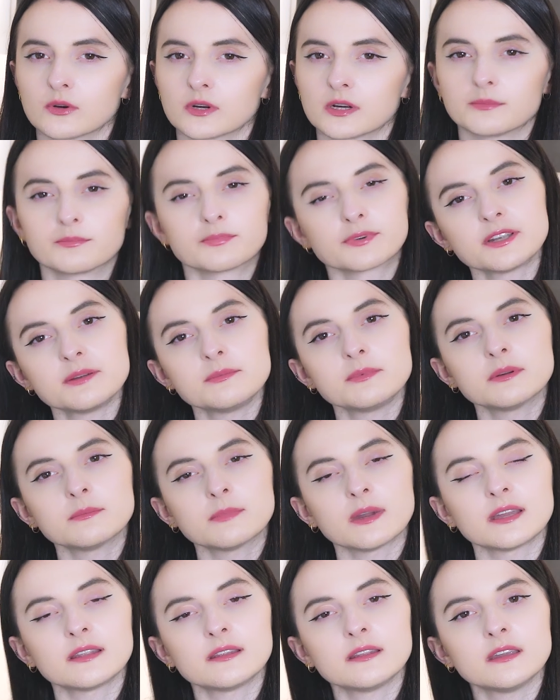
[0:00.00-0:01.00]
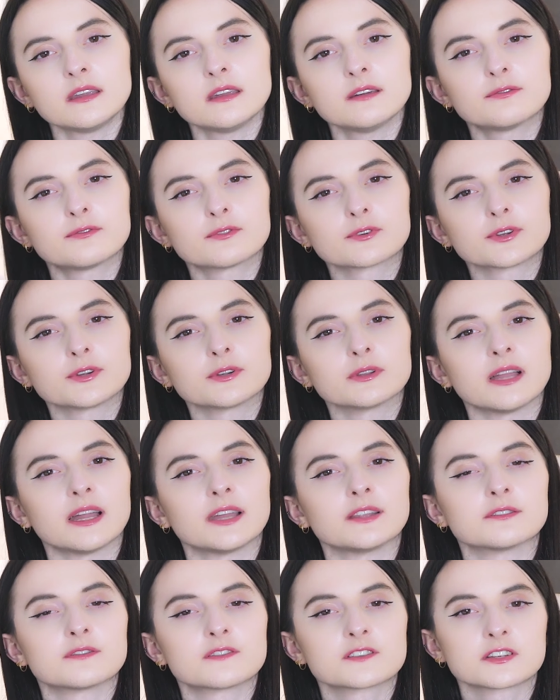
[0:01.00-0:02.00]
or premium ID for your
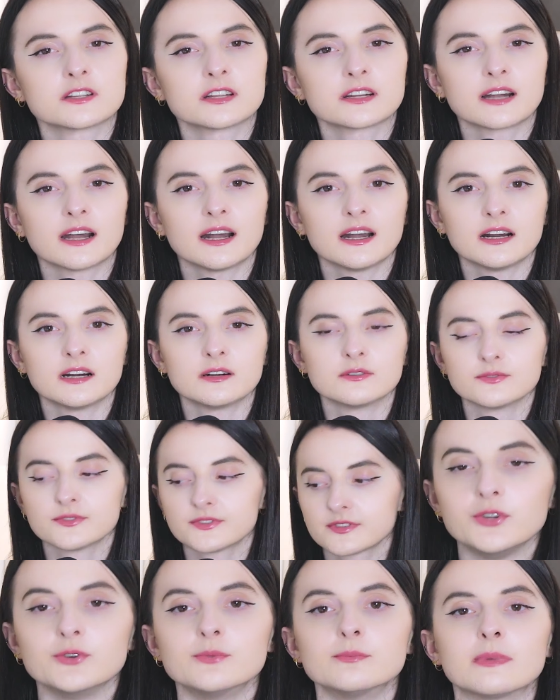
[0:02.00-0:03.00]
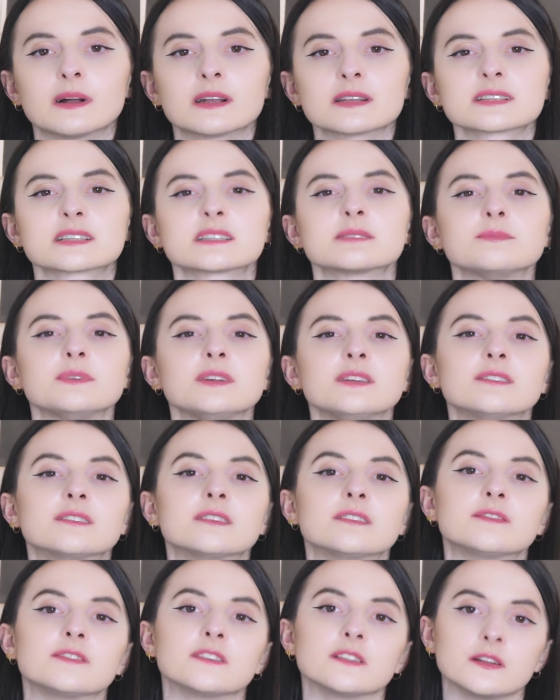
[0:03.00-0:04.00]
Line official account, you must meet
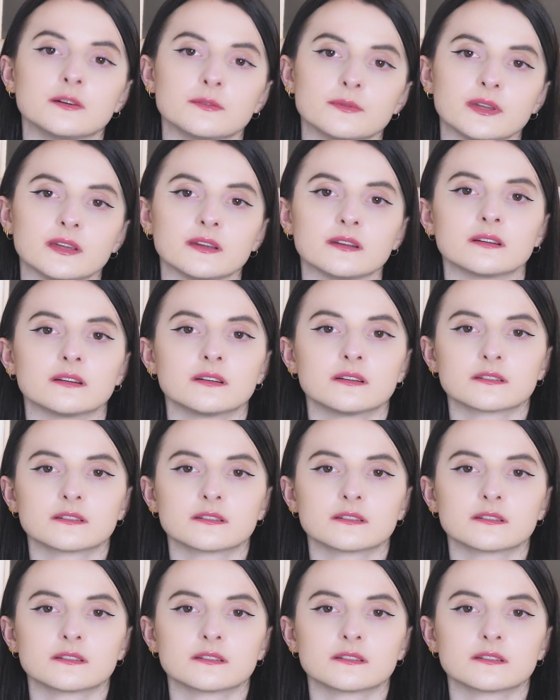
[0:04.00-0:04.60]
the following